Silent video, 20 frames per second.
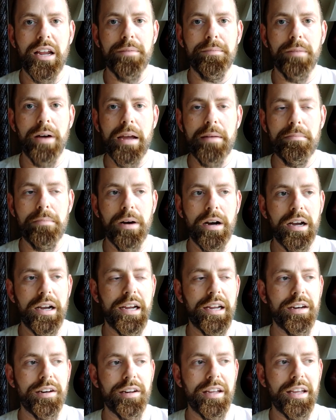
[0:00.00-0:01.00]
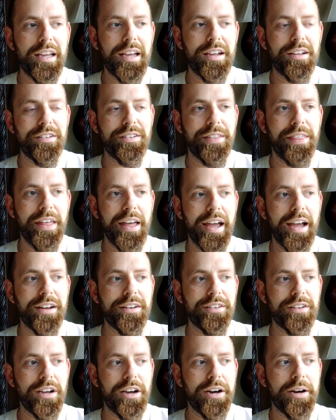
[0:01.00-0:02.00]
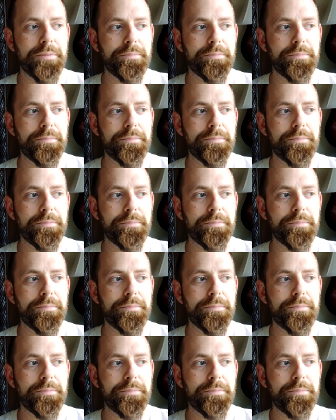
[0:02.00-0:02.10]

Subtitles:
in my mind is that